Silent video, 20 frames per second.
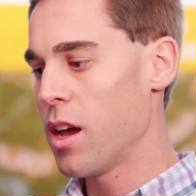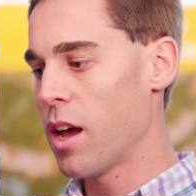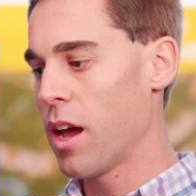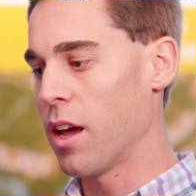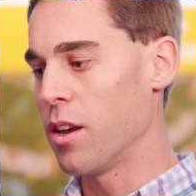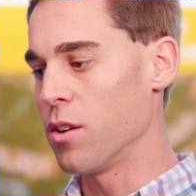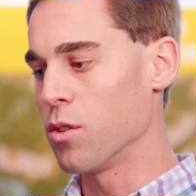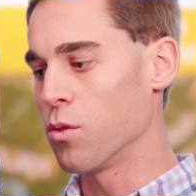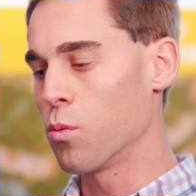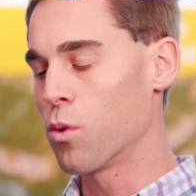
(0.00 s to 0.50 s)

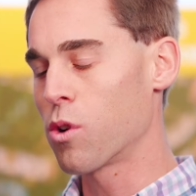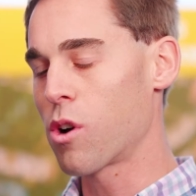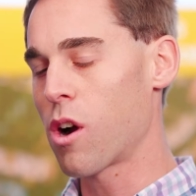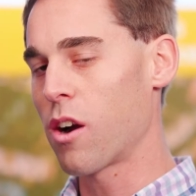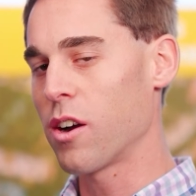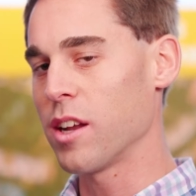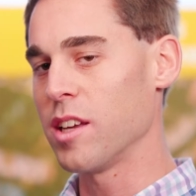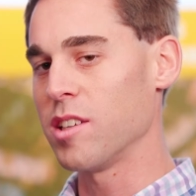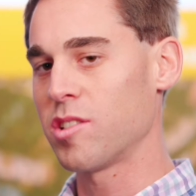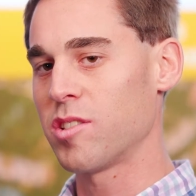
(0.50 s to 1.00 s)
And we're
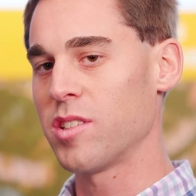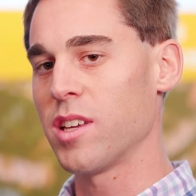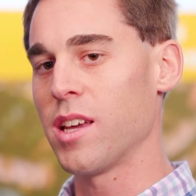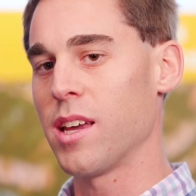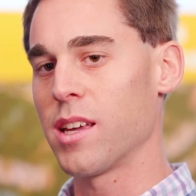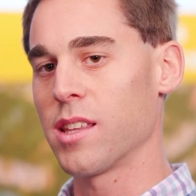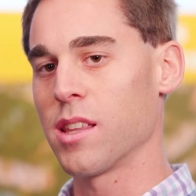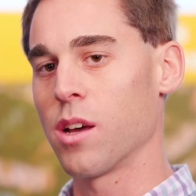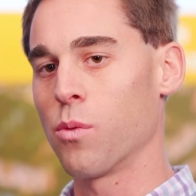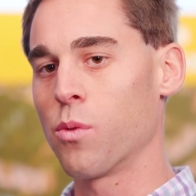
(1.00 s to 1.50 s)
already
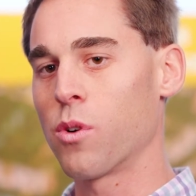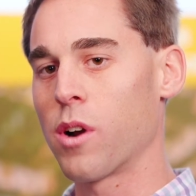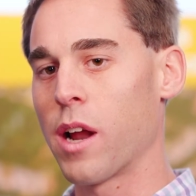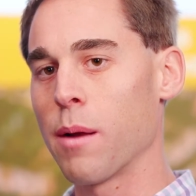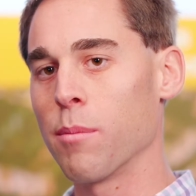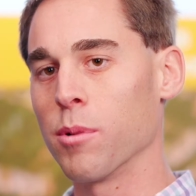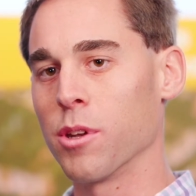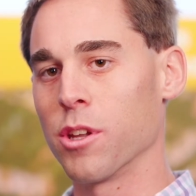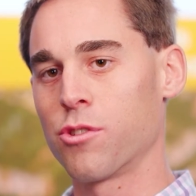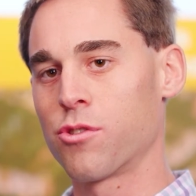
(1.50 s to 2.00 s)
seeing that we're
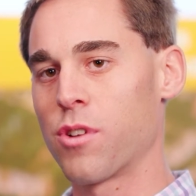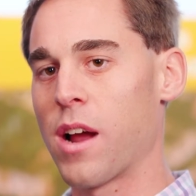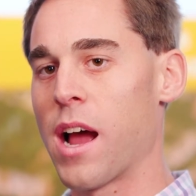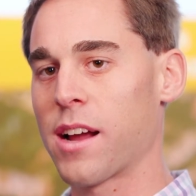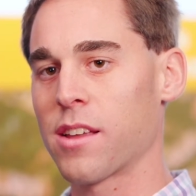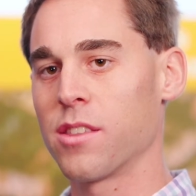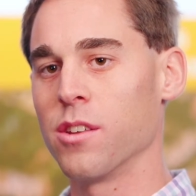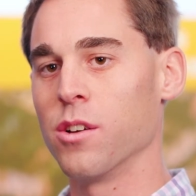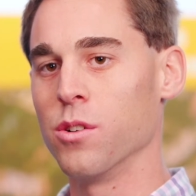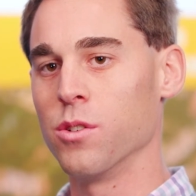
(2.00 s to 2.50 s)
able to
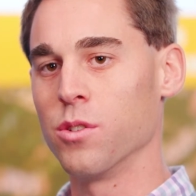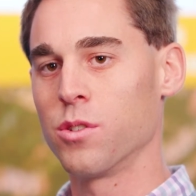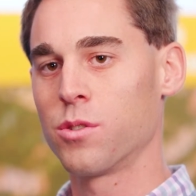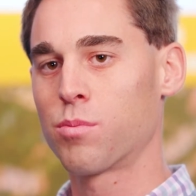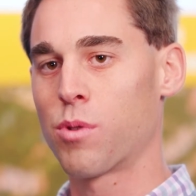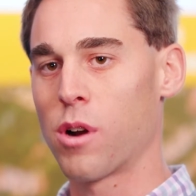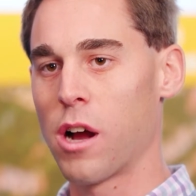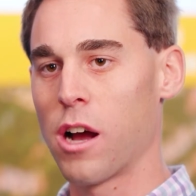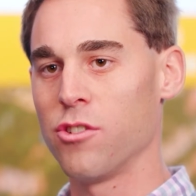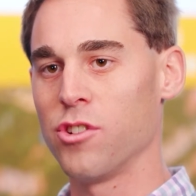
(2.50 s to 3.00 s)
track those
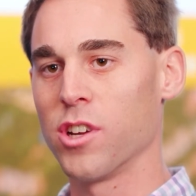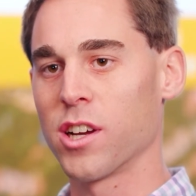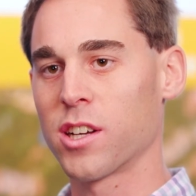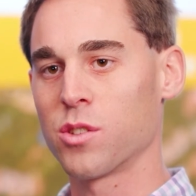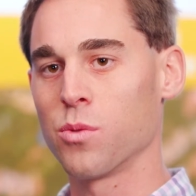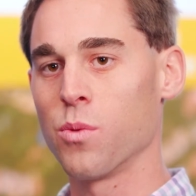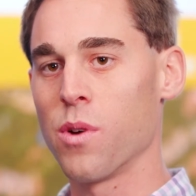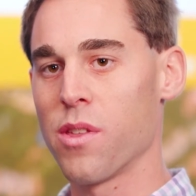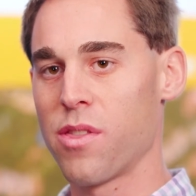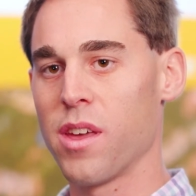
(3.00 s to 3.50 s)

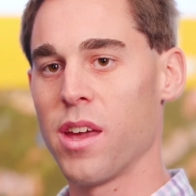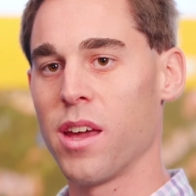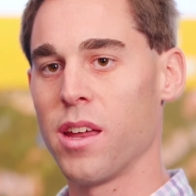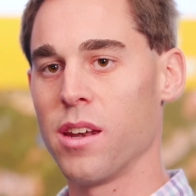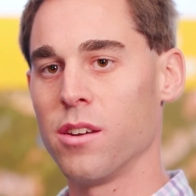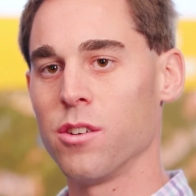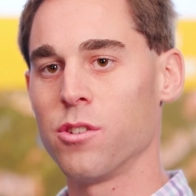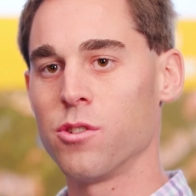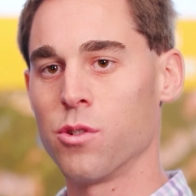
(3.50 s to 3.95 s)
projects within